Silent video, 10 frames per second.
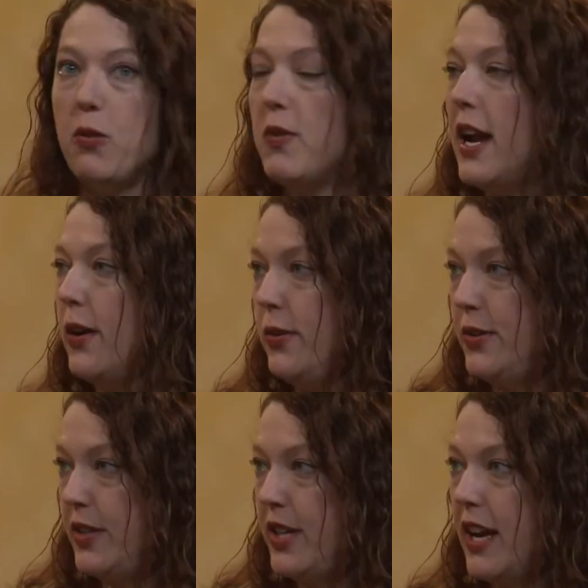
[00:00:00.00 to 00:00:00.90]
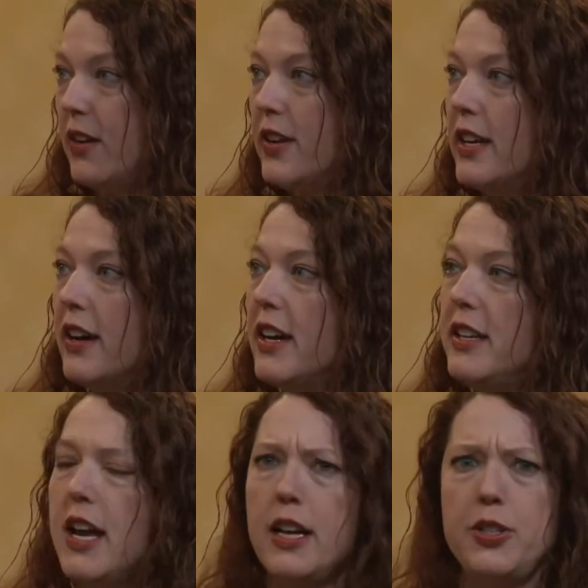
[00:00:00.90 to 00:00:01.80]
around the area,
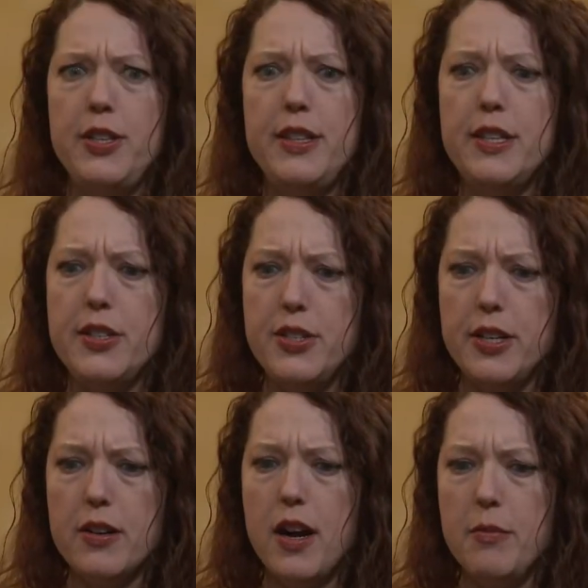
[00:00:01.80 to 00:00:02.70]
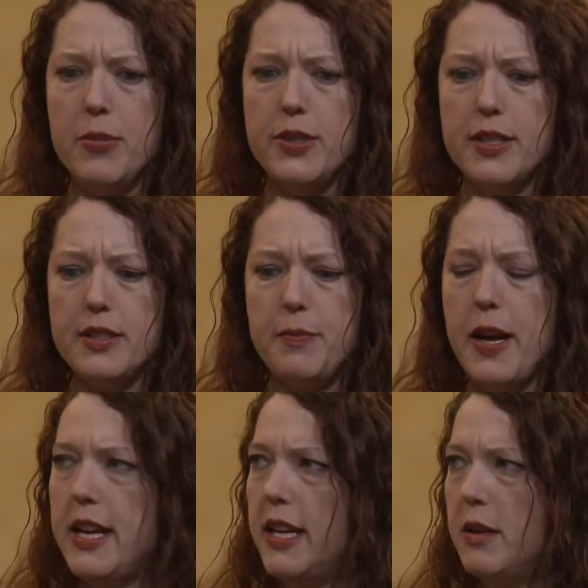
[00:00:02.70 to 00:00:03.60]
and actually this year I'm
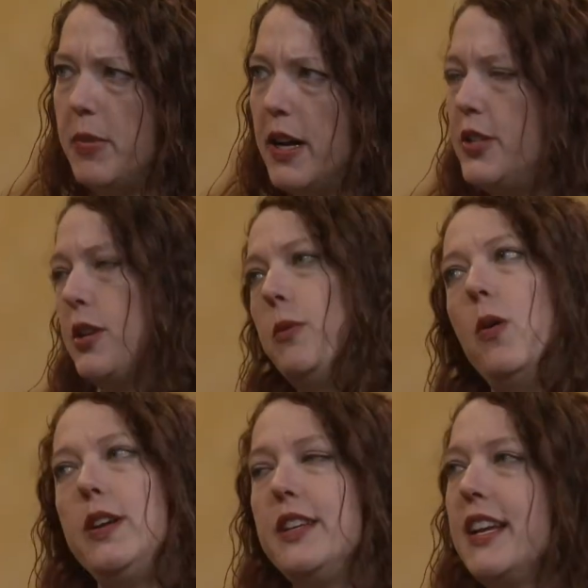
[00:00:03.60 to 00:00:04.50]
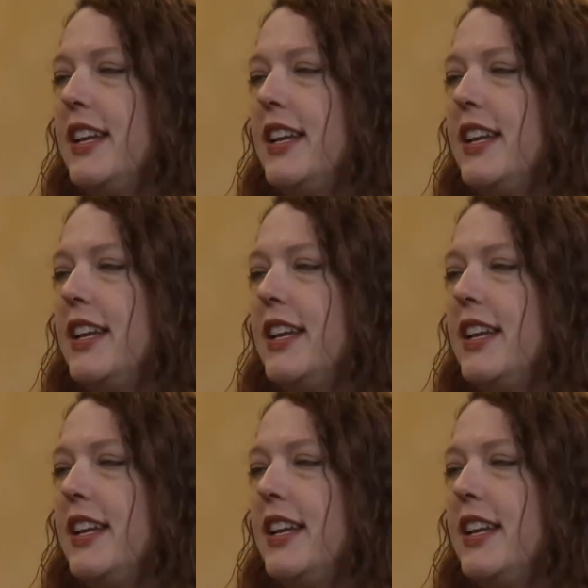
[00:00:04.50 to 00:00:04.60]
participating in a bunch. I'm going mm-hmm. to